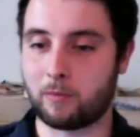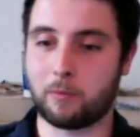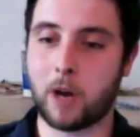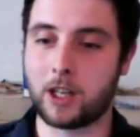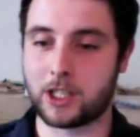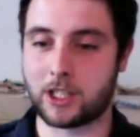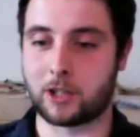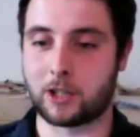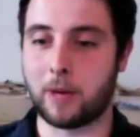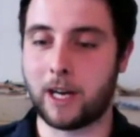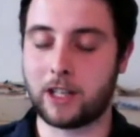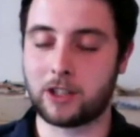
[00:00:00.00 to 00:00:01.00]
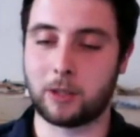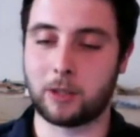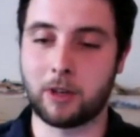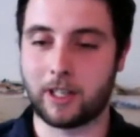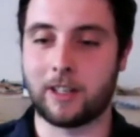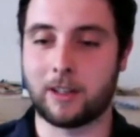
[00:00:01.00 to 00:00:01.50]
purchase a new battery and
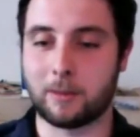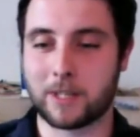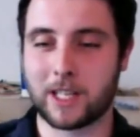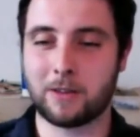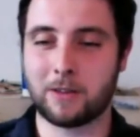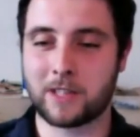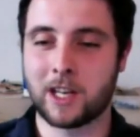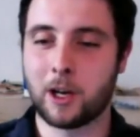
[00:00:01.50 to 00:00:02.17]
put it in themselves.